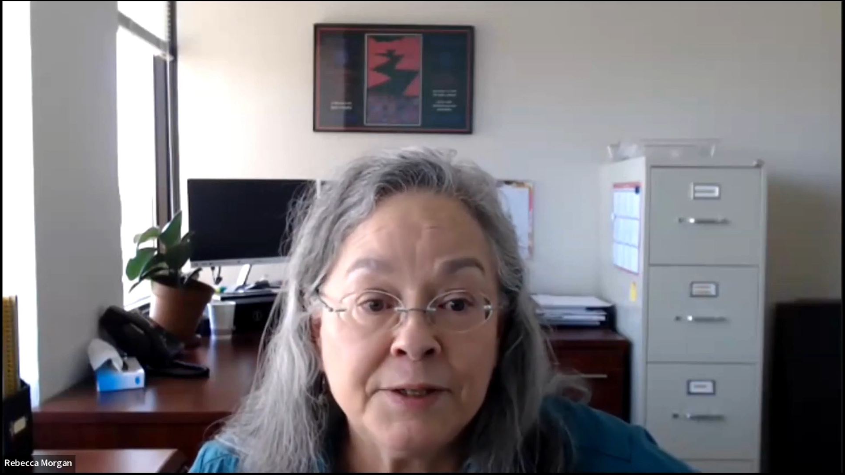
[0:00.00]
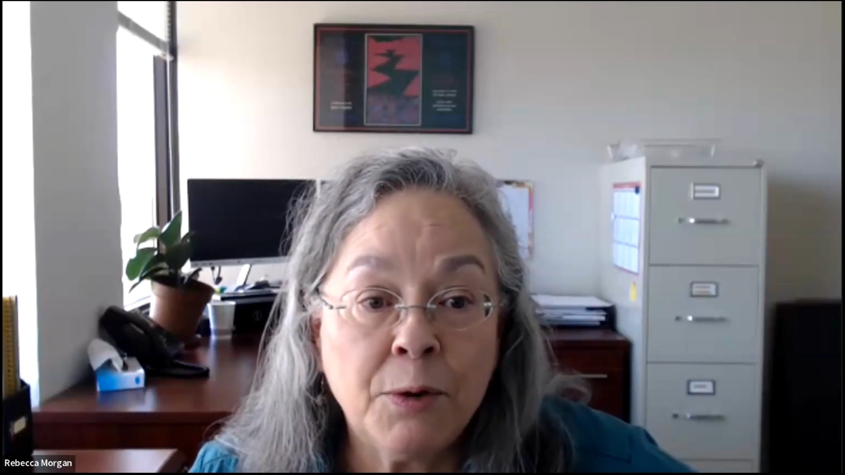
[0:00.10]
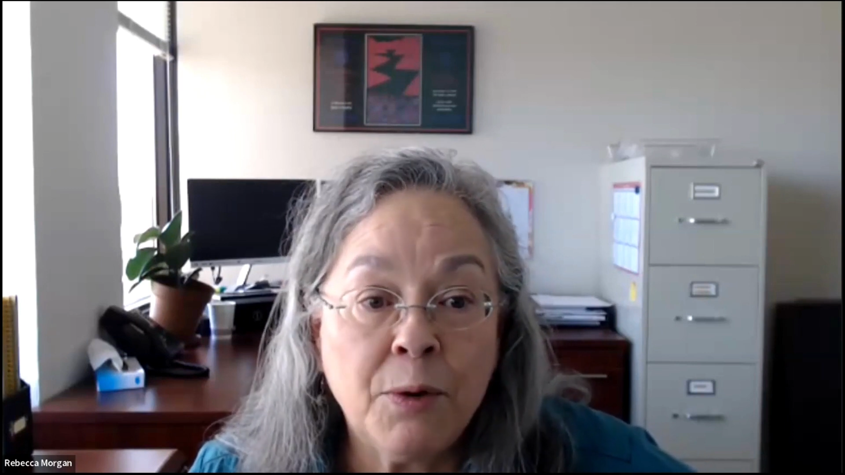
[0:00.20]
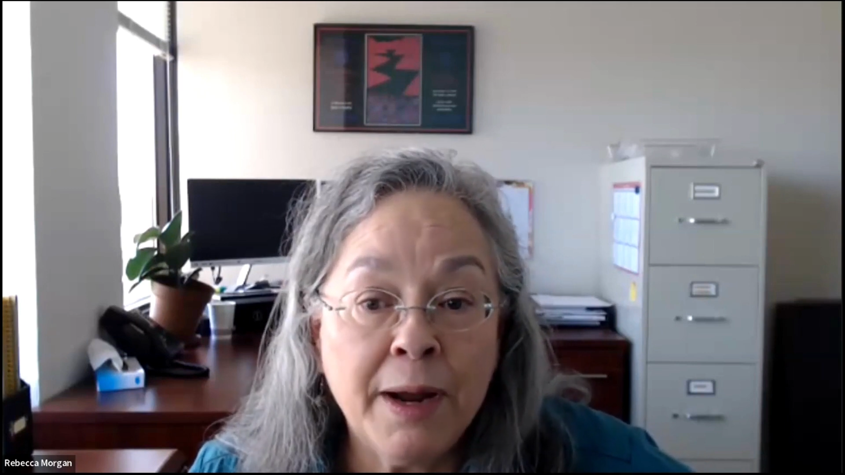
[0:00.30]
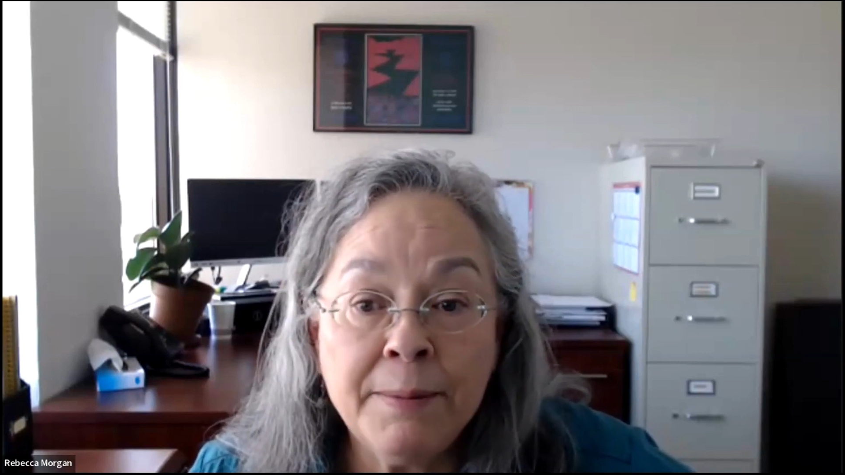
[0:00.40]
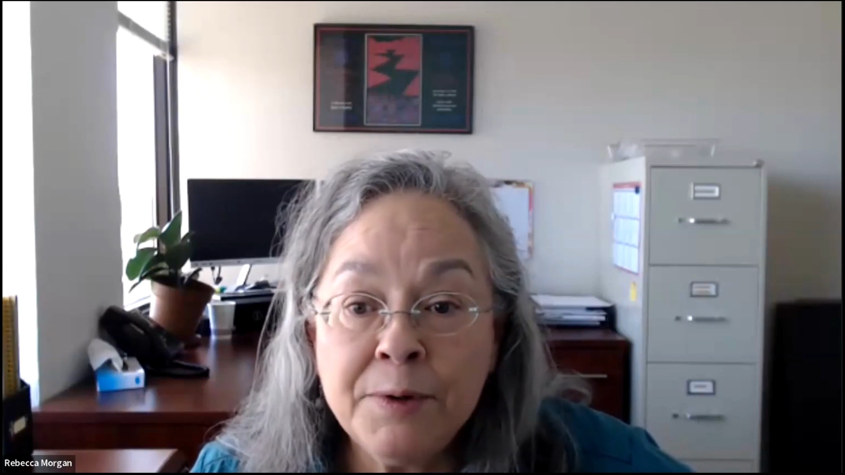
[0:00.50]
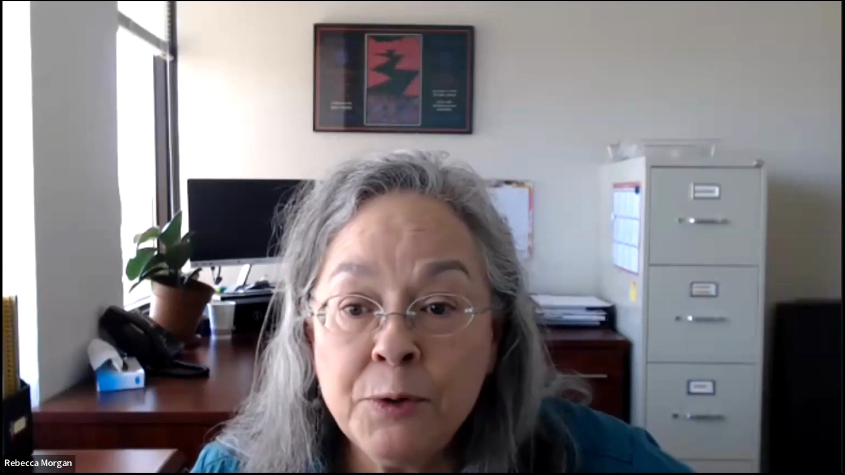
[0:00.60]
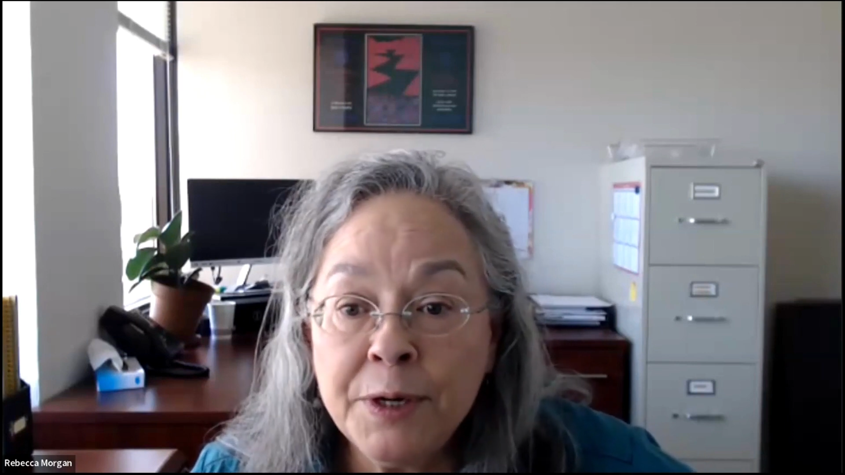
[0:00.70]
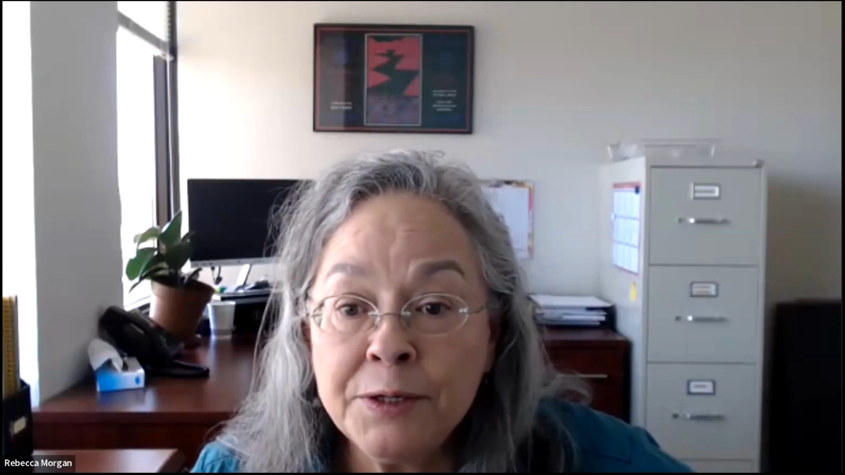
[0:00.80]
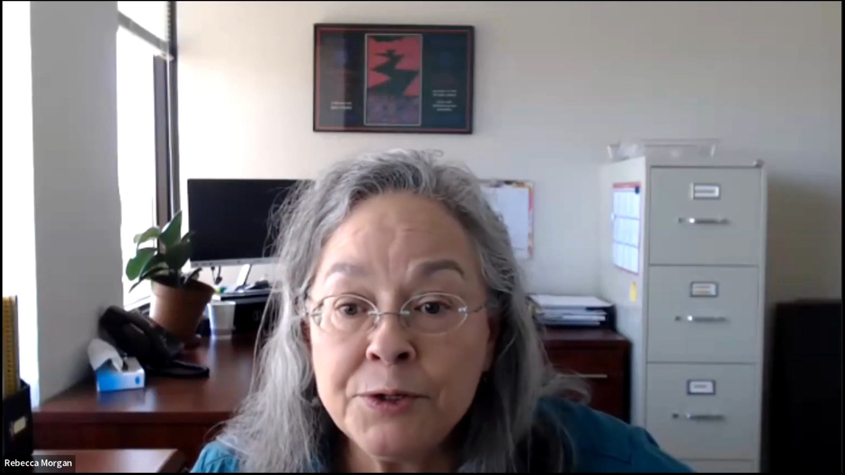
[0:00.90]
So I'm
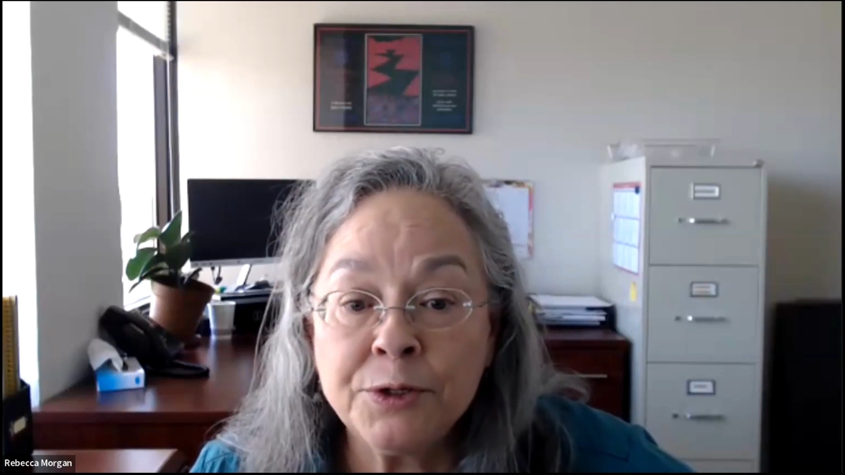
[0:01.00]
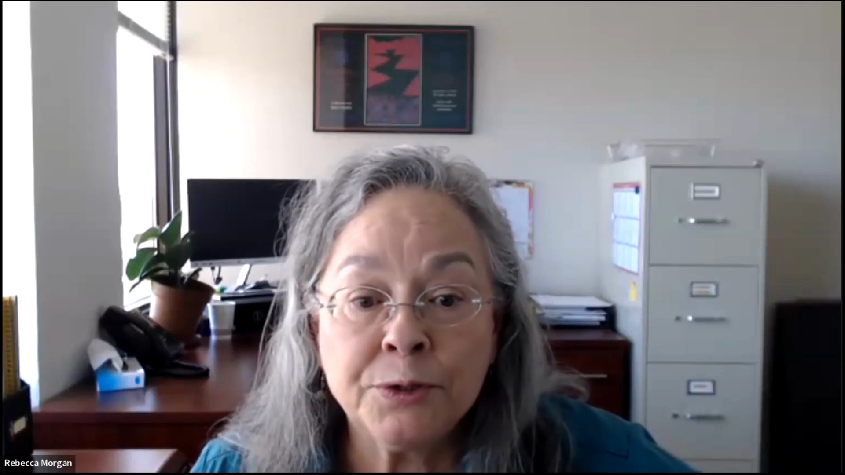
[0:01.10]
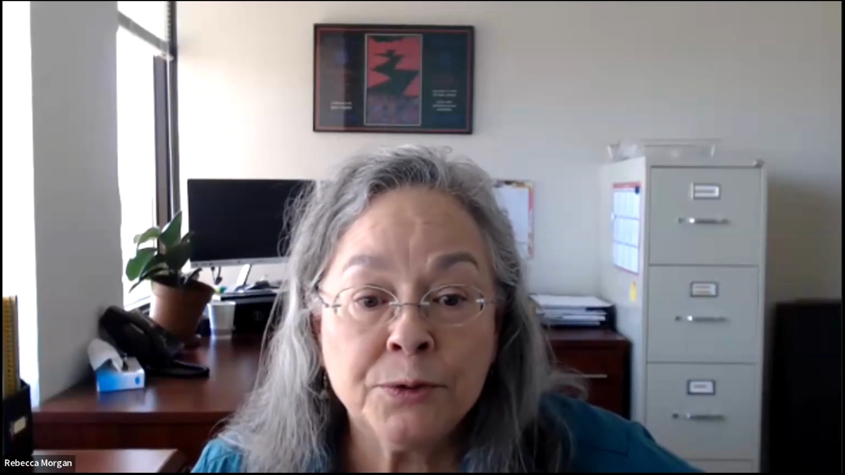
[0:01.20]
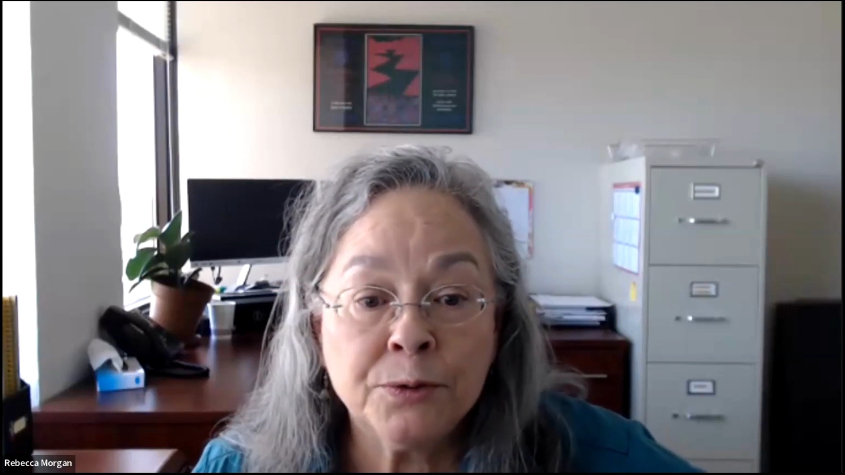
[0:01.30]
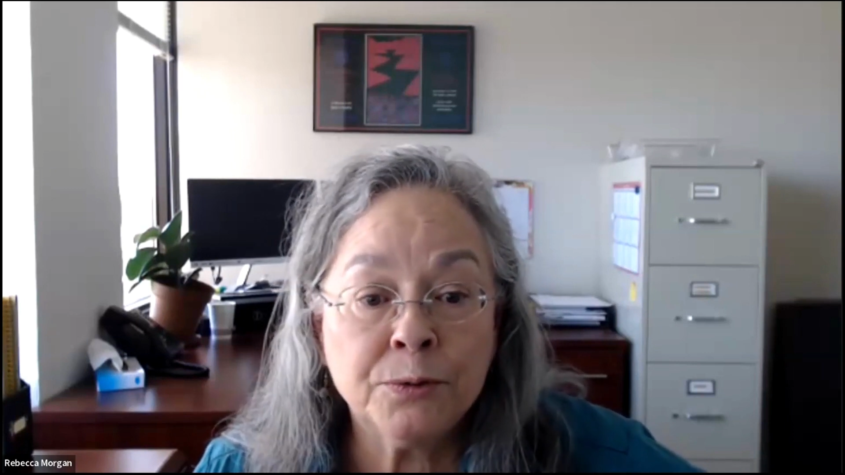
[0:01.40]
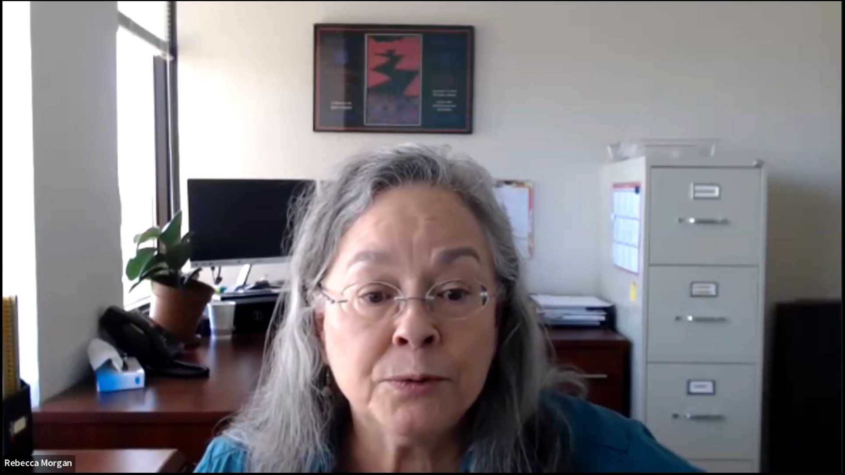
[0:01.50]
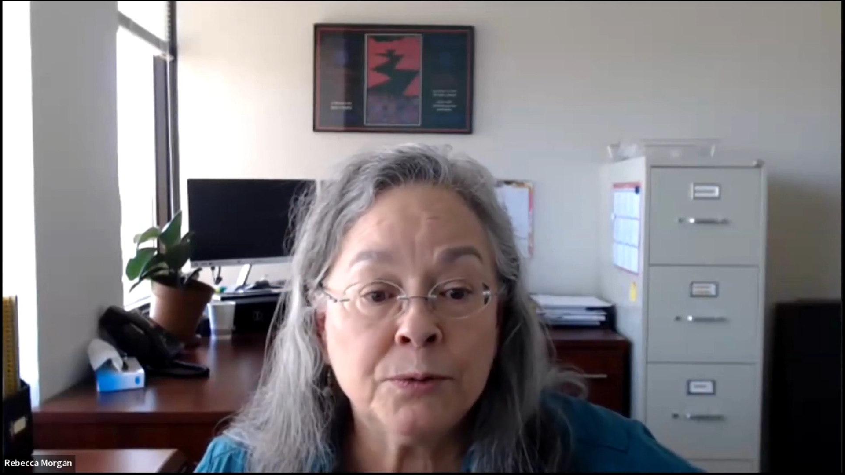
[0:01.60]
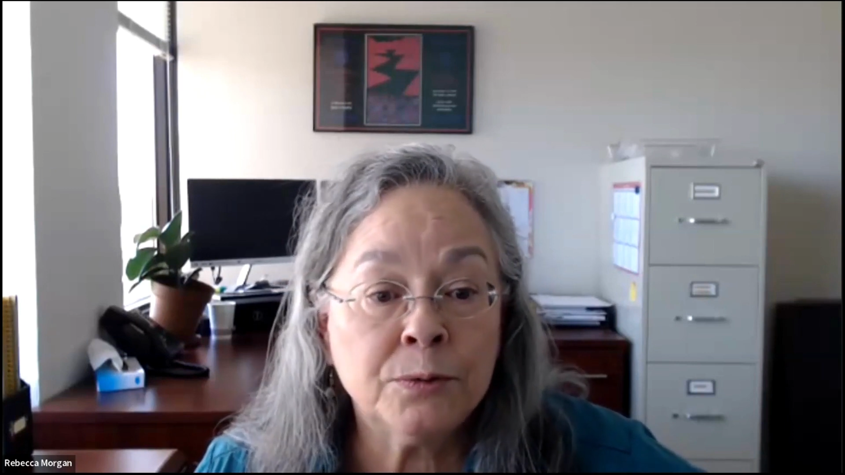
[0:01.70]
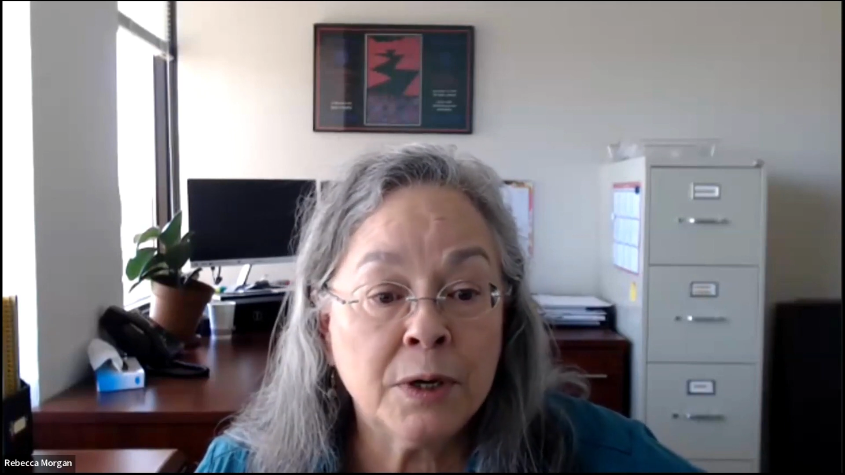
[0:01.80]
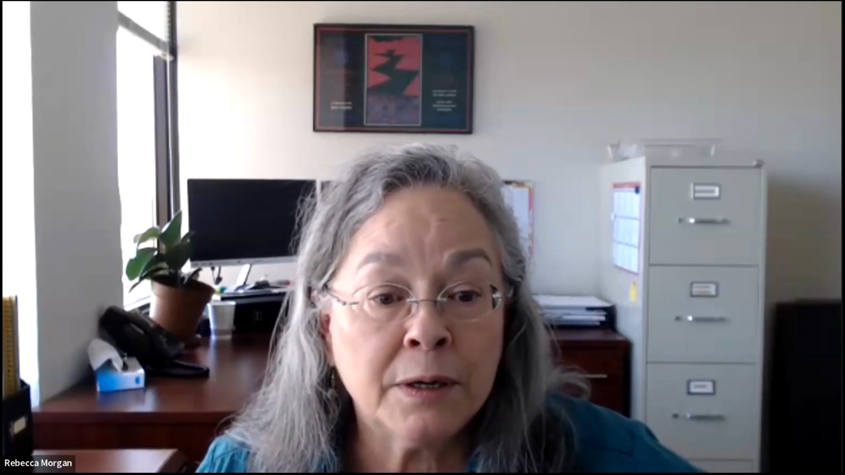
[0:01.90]
going
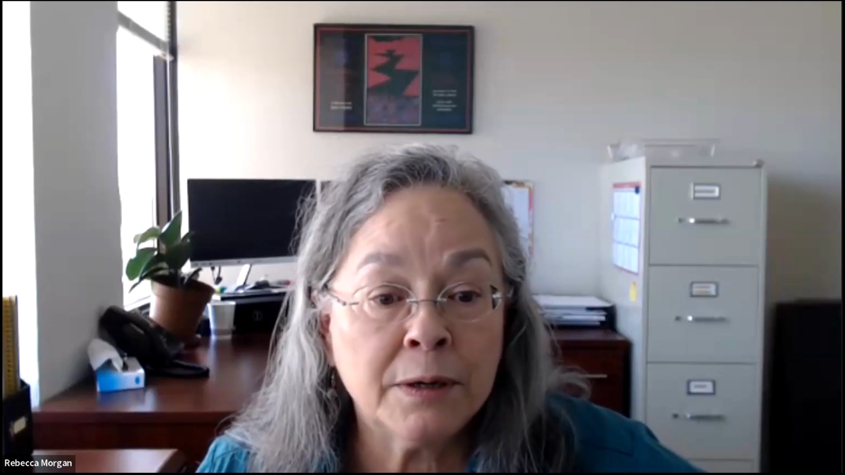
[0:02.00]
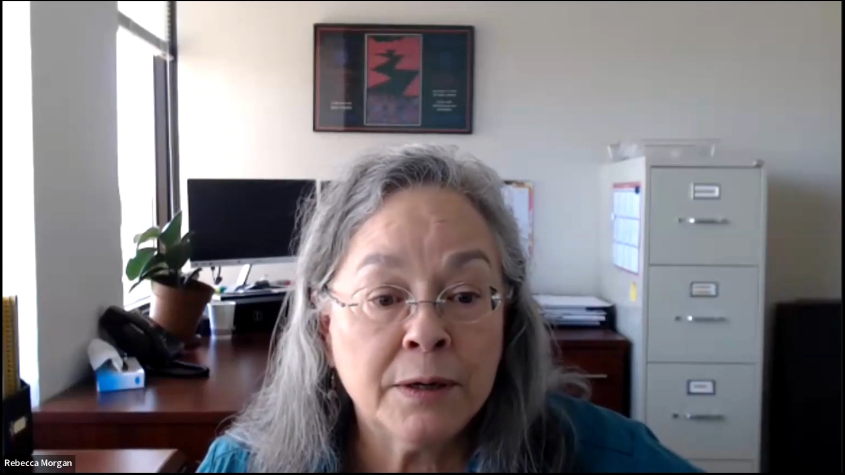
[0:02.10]
to